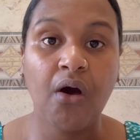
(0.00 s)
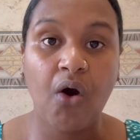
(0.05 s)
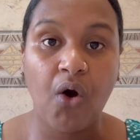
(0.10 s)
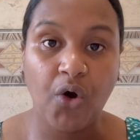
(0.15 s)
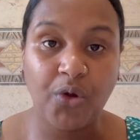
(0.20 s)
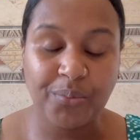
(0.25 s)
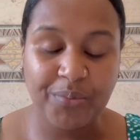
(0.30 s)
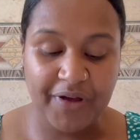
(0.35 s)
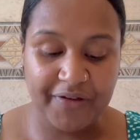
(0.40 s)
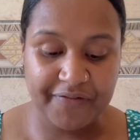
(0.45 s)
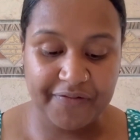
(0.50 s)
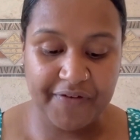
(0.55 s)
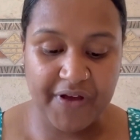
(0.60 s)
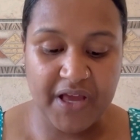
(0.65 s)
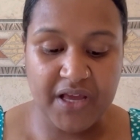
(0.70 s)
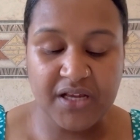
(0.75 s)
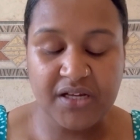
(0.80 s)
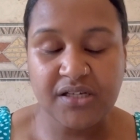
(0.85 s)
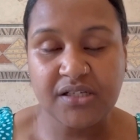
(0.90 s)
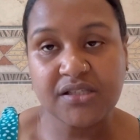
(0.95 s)
on my
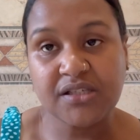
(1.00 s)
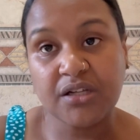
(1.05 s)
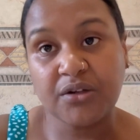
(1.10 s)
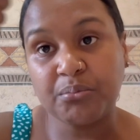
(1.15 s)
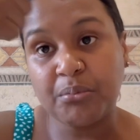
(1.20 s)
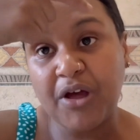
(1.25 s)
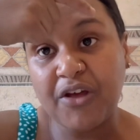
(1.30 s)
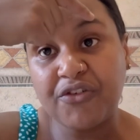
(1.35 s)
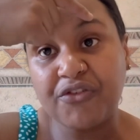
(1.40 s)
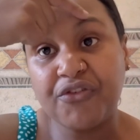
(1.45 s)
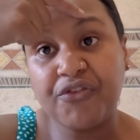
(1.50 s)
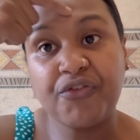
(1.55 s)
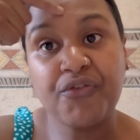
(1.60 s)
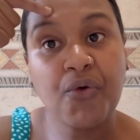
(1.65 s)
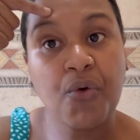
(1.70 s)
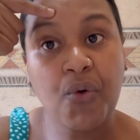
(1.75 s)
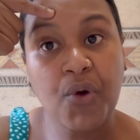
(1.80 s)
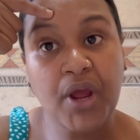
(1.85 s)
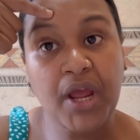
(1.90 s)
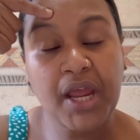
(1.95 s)
face, in my
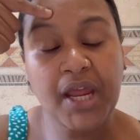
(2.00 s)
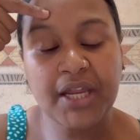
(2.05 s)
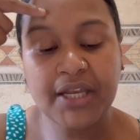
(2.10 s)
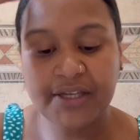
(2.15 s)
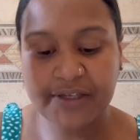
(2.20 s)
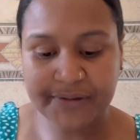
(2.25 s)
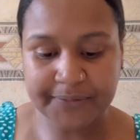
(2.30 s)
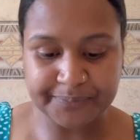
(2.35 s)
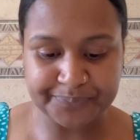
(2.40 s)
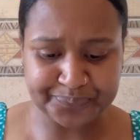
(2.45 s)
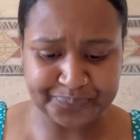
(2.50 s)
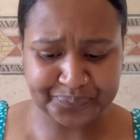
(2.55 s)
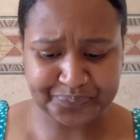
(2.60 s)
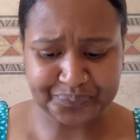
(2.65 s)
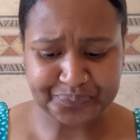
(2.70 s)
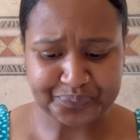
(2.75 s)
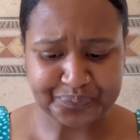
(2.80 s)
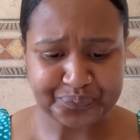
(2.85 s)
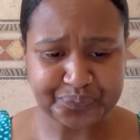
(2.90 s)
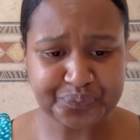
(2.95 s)
forehead,
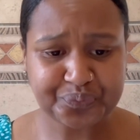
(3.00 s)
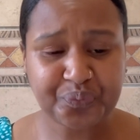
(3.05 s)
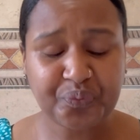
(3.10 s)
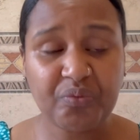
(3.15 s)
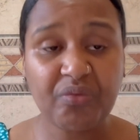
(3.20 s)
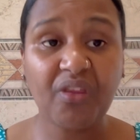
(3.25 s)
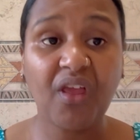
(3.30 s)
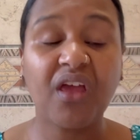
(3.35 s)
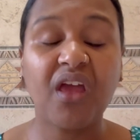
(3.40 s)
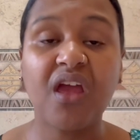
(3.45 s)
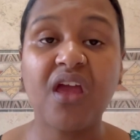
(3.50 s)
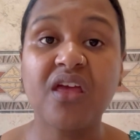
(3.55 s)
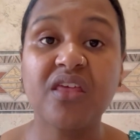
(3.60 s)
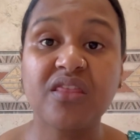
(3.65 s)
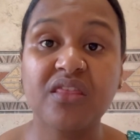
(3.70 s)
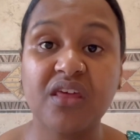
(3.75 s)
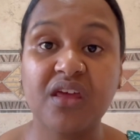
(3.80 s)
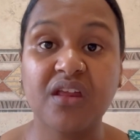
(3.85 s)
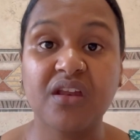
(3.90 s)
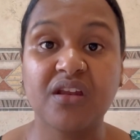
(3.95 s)

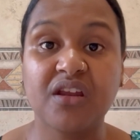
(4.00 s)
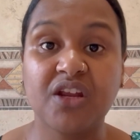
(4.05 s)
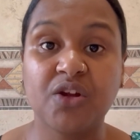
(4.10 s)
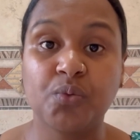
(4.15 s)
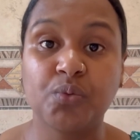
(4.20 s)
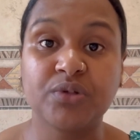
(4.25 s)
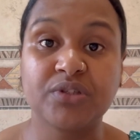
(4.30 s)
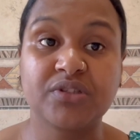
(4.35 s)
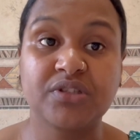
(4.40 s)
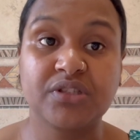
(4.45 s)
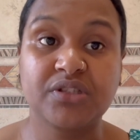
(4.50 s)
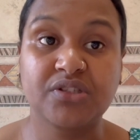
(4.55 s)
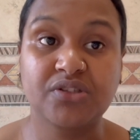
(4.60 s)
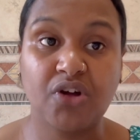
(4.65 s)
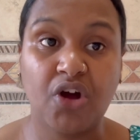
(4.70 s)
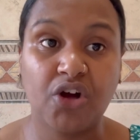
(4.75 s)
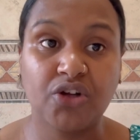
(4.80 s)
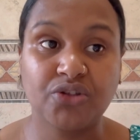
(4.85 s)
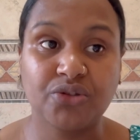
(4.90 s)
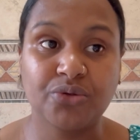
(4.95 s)
and then it would
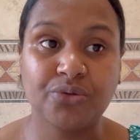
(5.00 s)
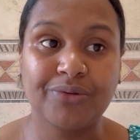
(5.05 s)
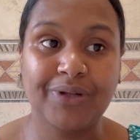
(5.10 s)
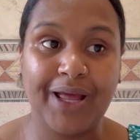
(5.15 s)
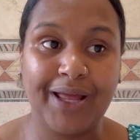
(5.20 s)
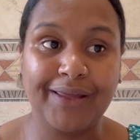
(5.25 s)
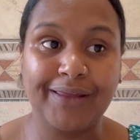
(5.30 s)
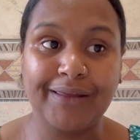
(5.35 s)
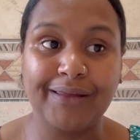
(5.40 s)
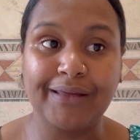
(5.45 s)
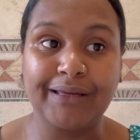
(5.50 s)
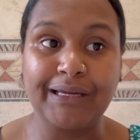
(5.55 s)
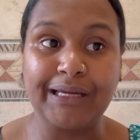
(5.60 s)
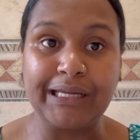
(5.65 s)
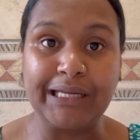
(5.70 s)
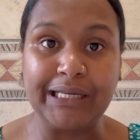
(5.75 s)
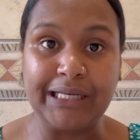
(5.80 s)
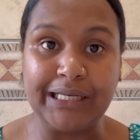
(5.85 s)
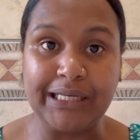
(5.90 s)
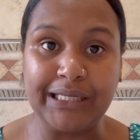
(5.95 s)
start to like
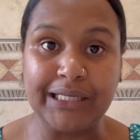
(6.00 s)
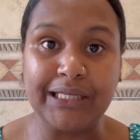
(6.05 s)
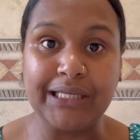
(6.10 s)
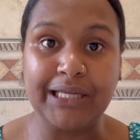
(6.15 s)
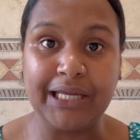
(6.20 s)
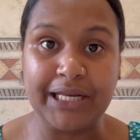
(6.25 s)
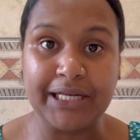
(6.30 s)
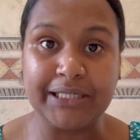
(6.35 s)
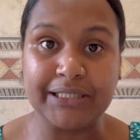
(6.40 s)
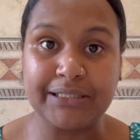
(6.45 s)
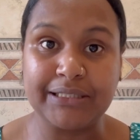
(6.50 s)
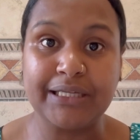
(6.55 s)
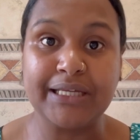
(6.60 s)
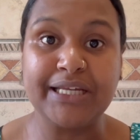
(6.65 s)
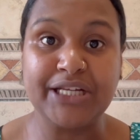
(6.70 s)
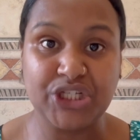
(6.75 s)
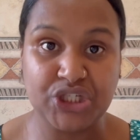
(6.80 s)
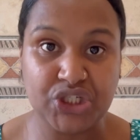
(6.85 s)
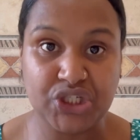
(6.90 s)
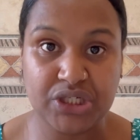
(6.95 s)
really get
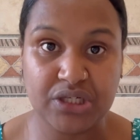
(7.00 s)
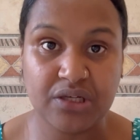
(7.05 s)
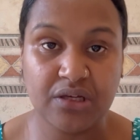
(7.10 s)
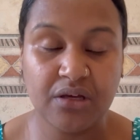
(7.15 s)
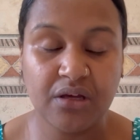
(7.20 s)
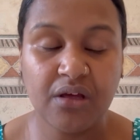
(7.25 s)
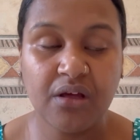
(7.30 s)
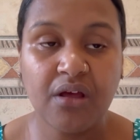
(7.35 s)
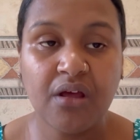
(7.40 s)
itchy.